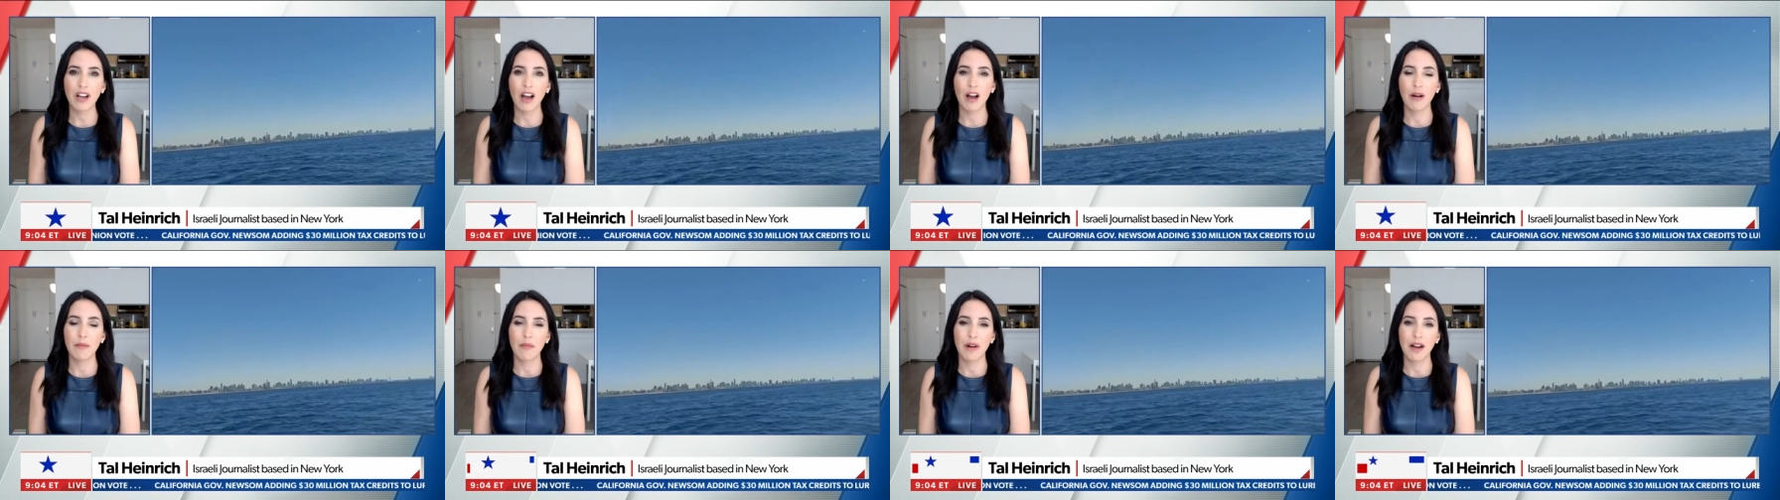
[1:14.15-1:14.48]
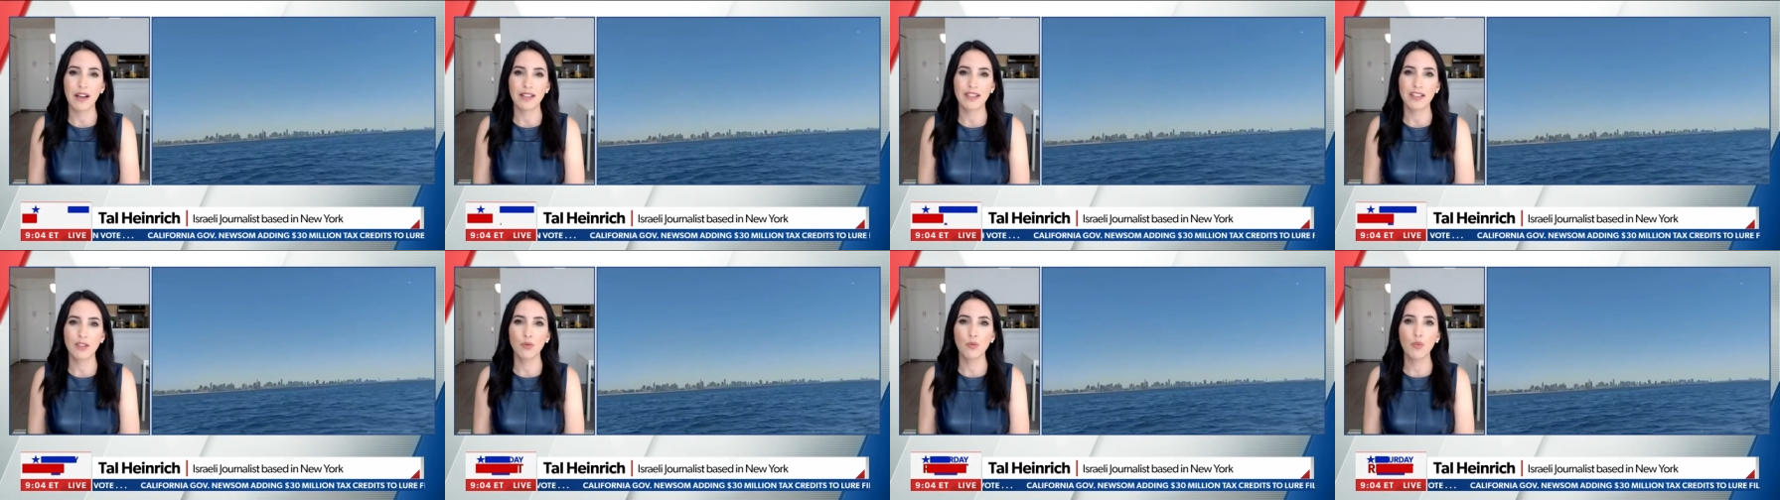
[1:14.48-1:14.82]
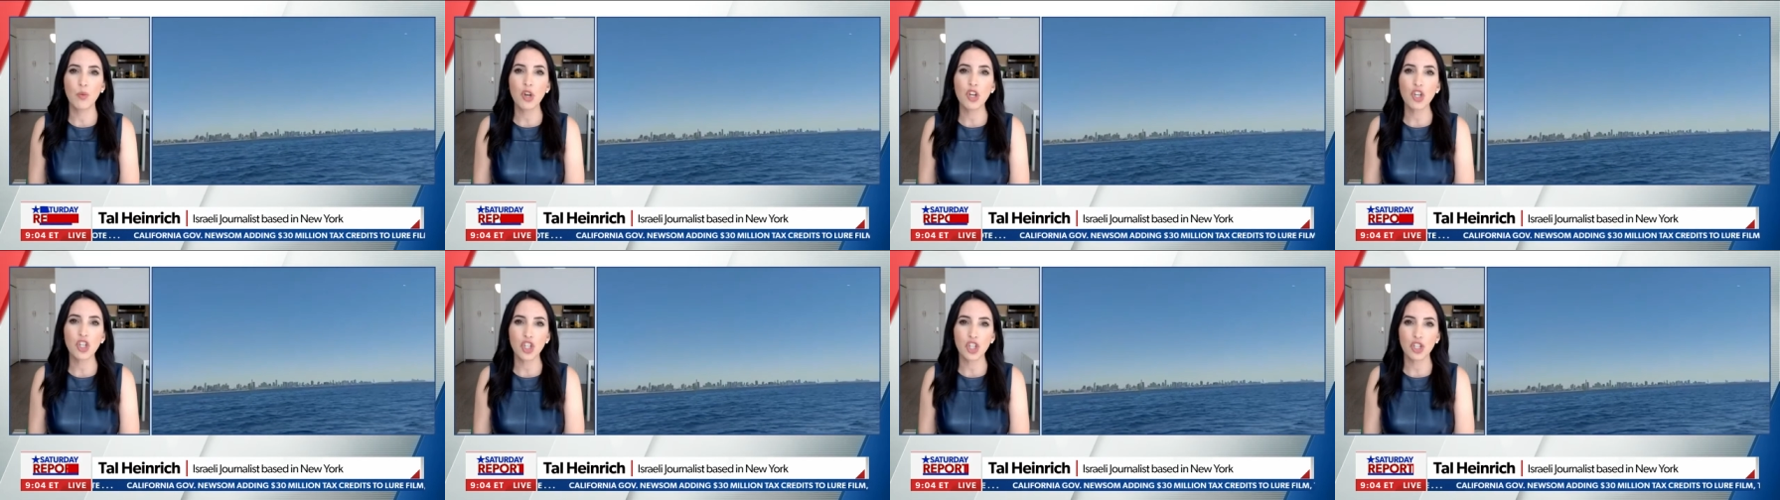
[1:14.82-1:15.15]
Hamas
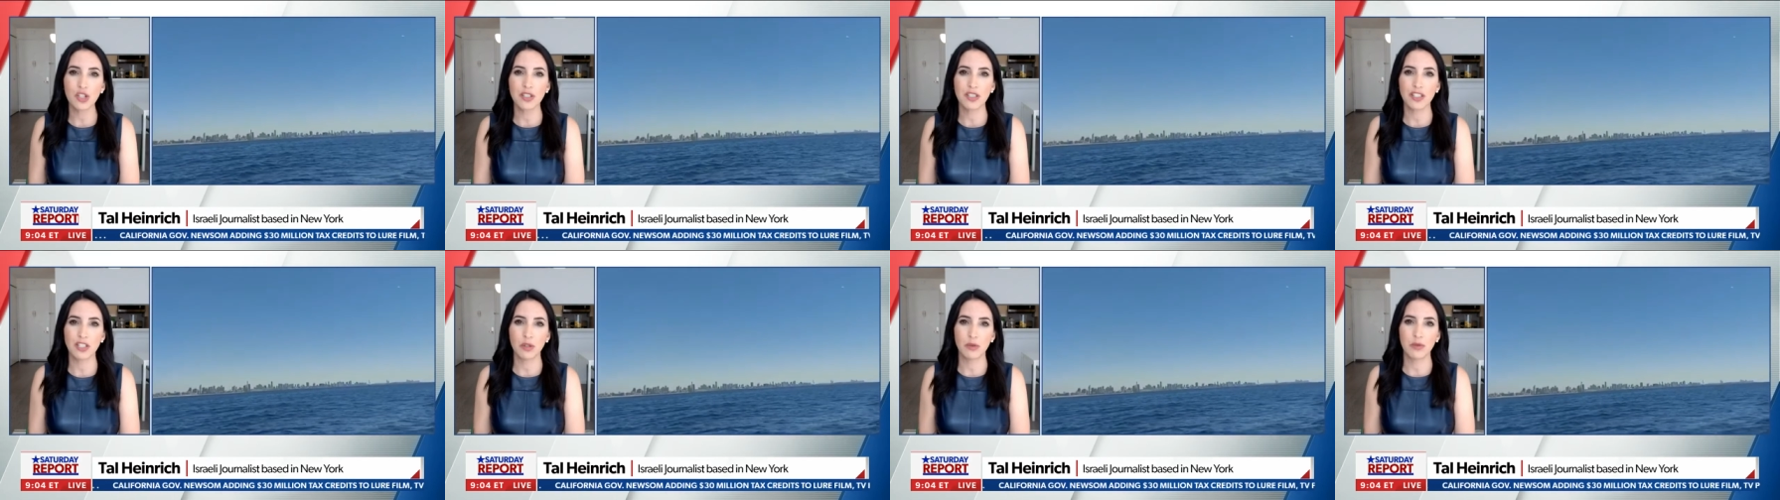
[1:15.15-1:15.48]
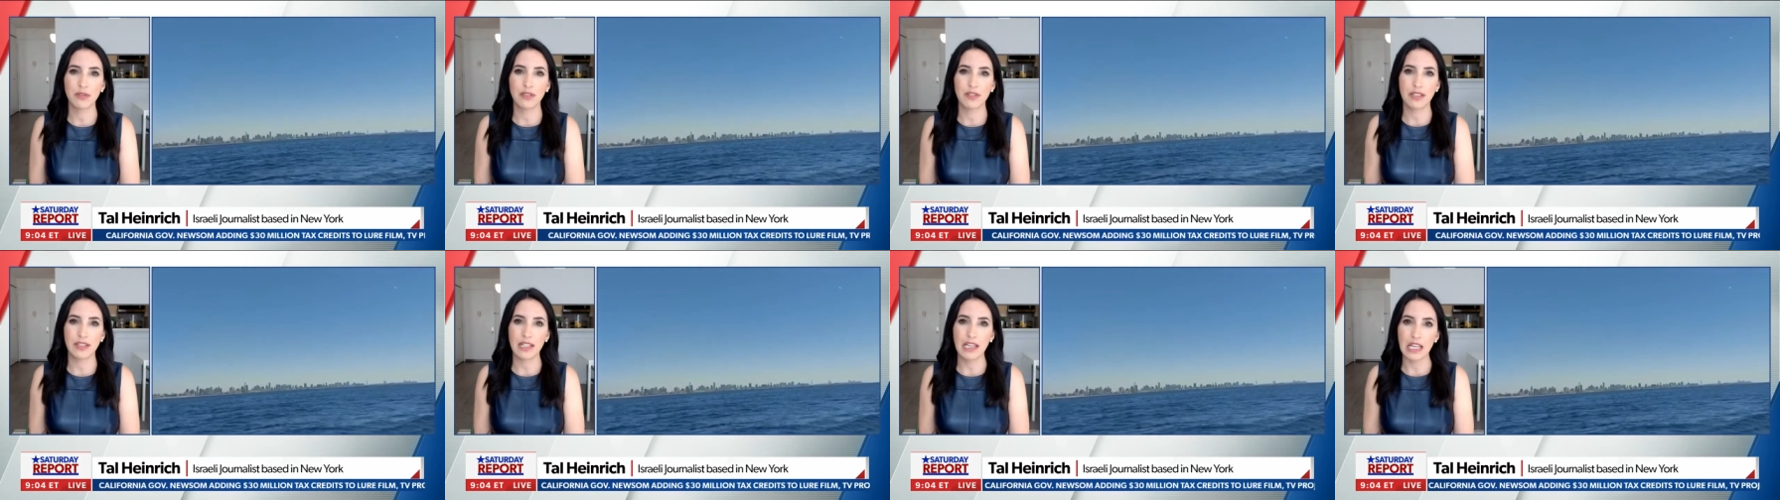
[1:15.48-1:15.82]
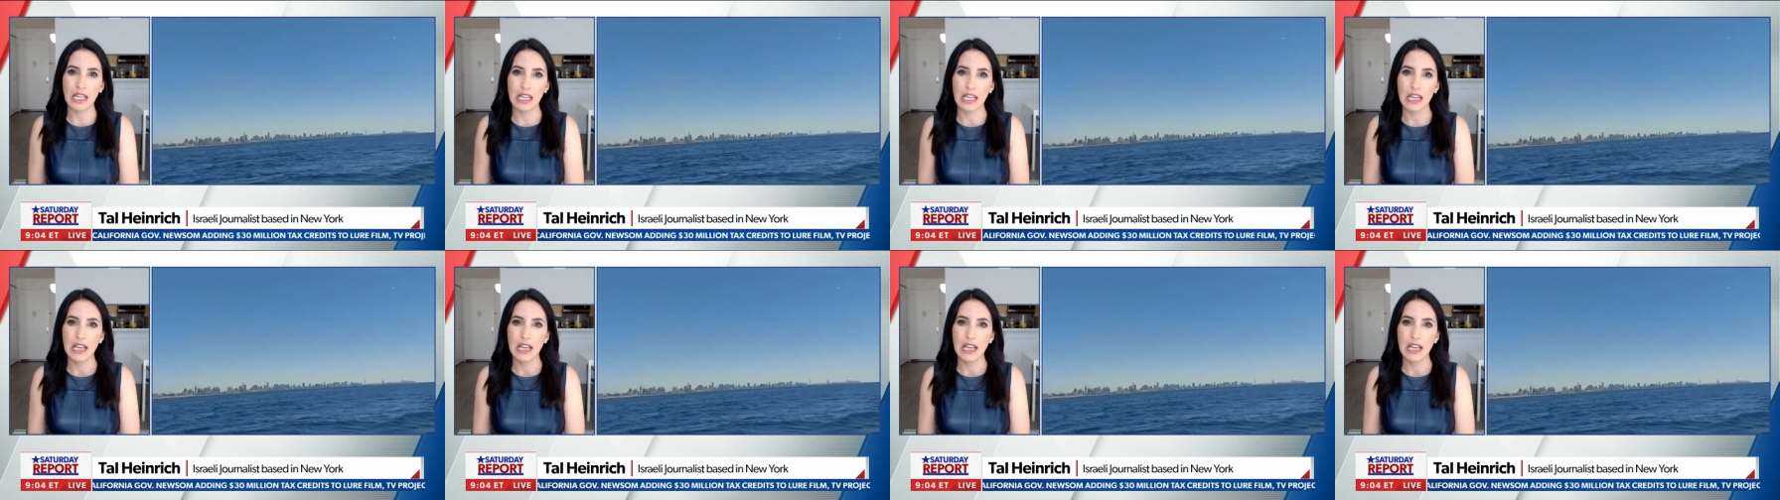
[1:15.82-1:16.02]
wishes to see